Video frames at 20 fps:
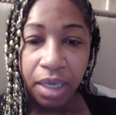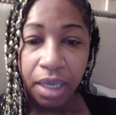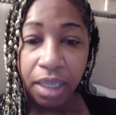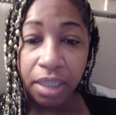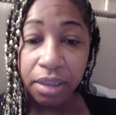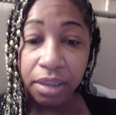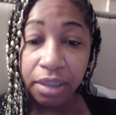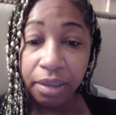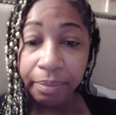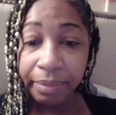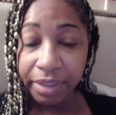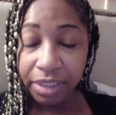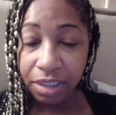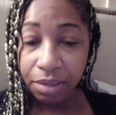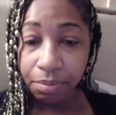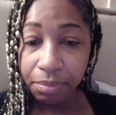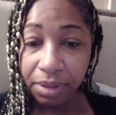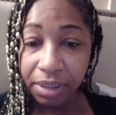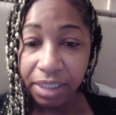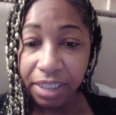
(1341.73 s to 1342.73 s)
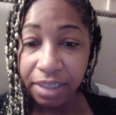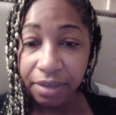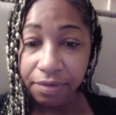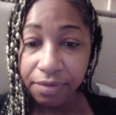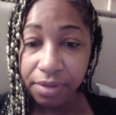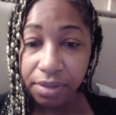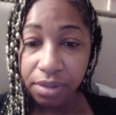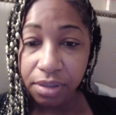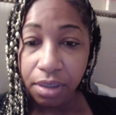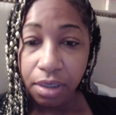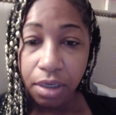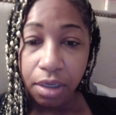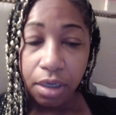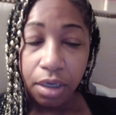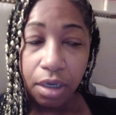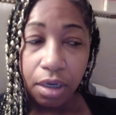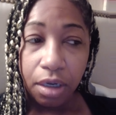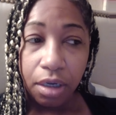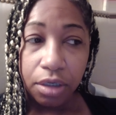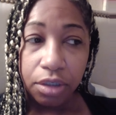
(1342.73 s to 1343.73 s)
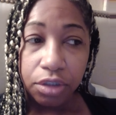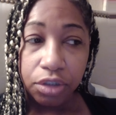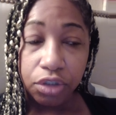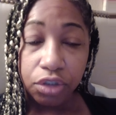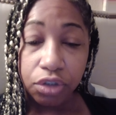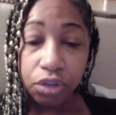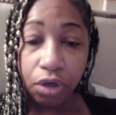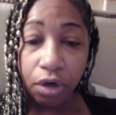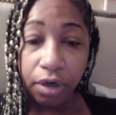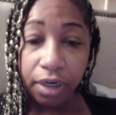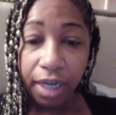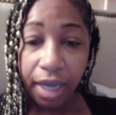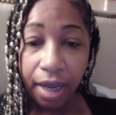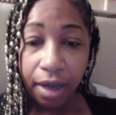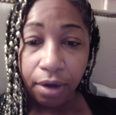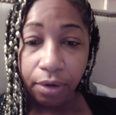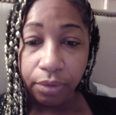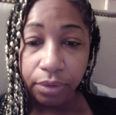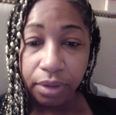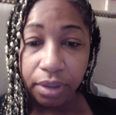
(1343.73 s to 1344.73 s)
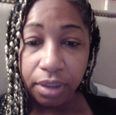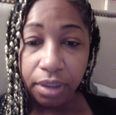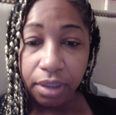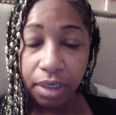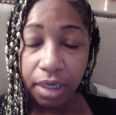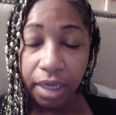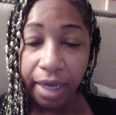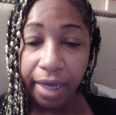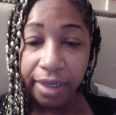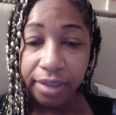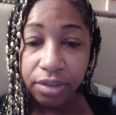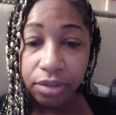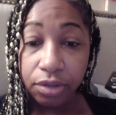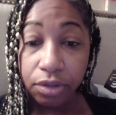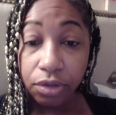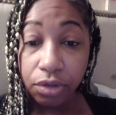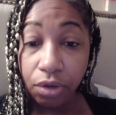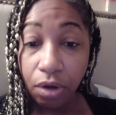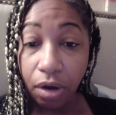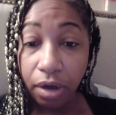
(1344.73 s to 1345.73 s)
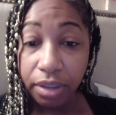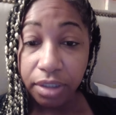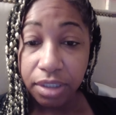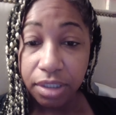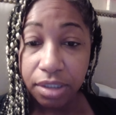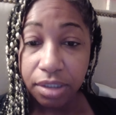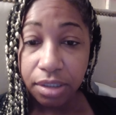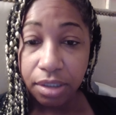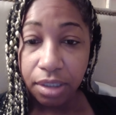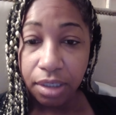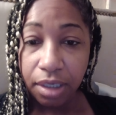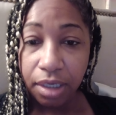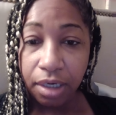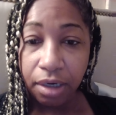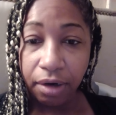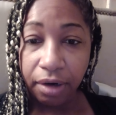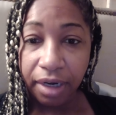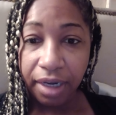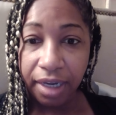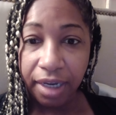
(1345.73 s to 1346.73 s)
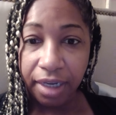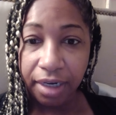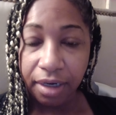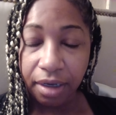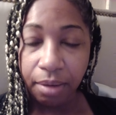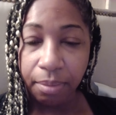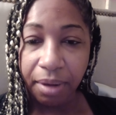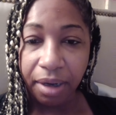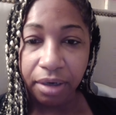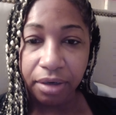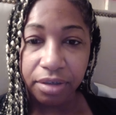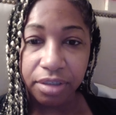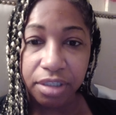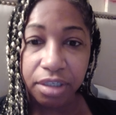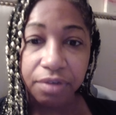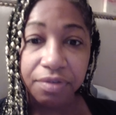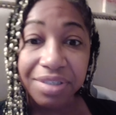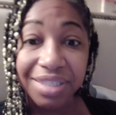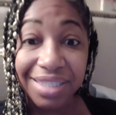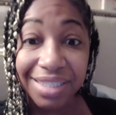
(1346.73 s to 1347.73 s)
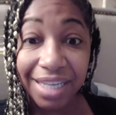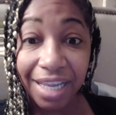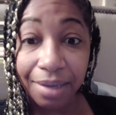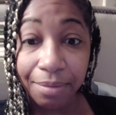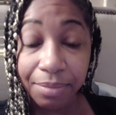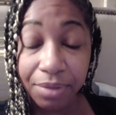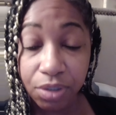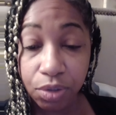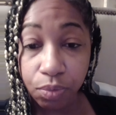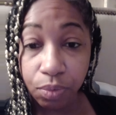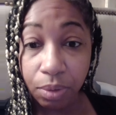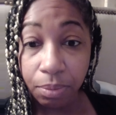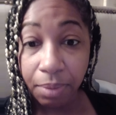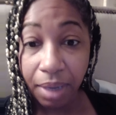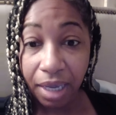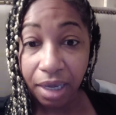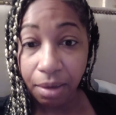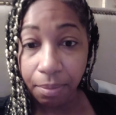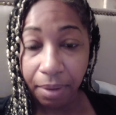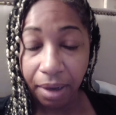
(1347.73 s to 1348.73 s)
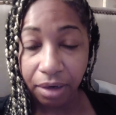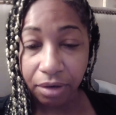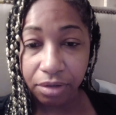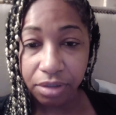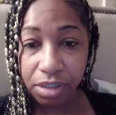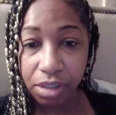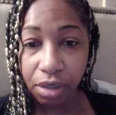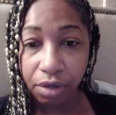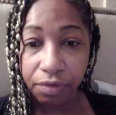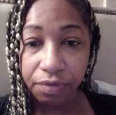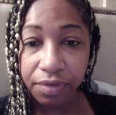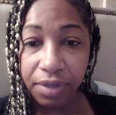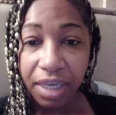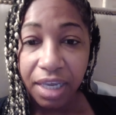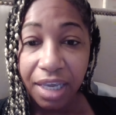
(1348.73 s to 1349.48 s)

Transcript: And limiting beliefs start out as thoughts in our head about ourselves, statements we make about ourselves.